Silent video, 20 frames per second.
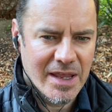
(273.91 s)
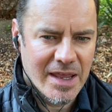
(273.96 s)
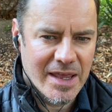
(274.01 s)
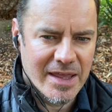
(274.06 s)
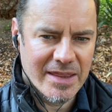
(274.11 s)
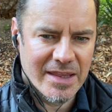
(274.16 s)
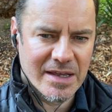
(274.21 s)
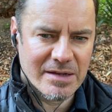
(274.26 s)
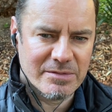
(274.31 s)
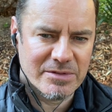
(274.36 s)

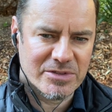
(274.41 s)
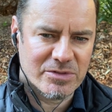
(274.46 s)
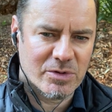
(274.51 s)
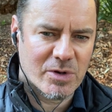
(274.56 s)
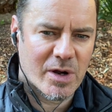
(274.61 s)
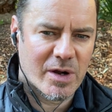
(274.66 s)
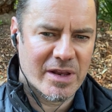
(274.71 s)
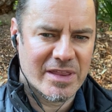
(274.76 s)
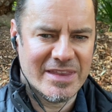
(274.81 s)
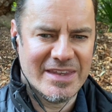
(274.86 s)
and that was
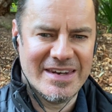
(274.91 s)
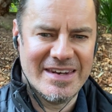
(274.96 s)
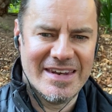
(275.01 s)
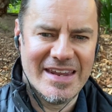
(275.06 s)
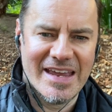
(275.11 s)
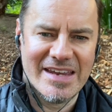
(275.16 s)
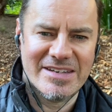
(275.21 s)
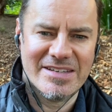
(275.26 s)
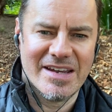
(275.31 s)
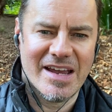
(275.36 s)
regarding the
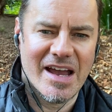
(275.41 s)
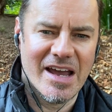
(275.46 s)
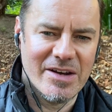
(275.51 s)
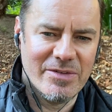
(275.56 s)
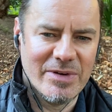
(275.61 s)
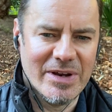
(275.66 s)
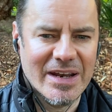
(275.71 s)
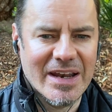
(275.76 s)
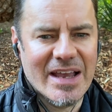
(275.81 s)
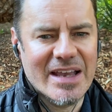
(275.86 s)
net
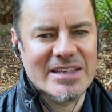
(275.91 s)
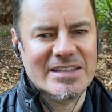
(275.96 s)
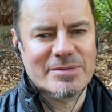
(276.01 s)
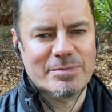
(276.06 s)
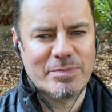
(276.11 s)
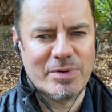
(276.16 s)
unrealized